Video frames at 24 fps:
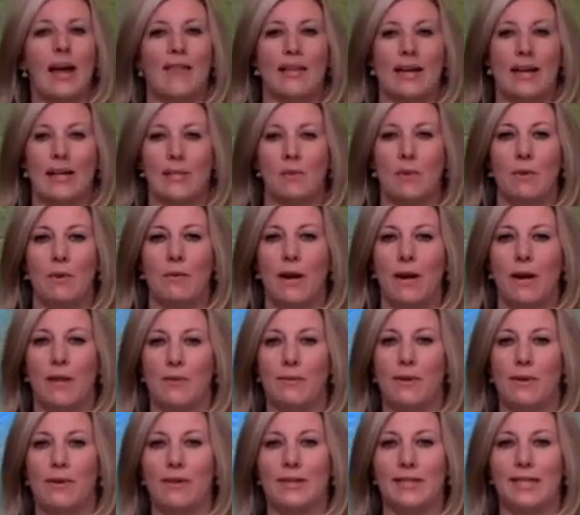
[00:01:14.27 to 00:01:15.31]
and then as we wear
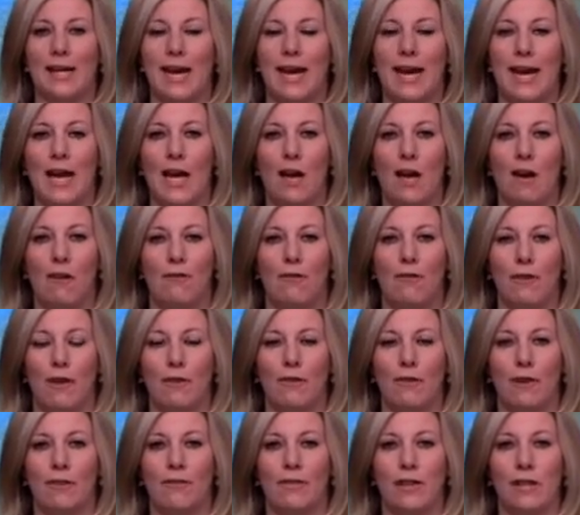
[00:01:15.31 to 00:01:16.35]
through the day,
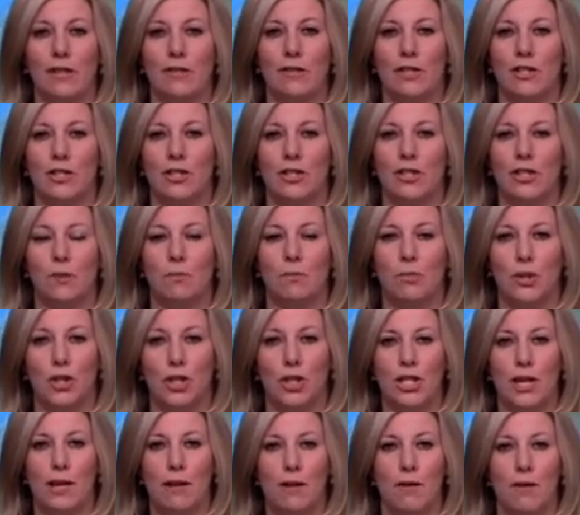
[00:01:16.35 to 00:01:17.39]
further of those to just
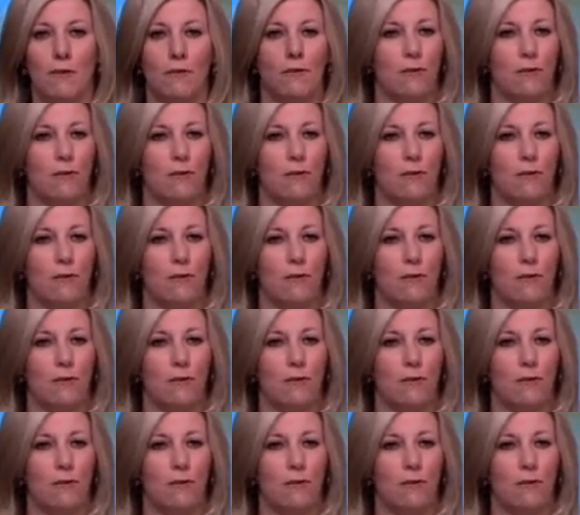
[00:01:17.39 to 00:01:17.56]
push in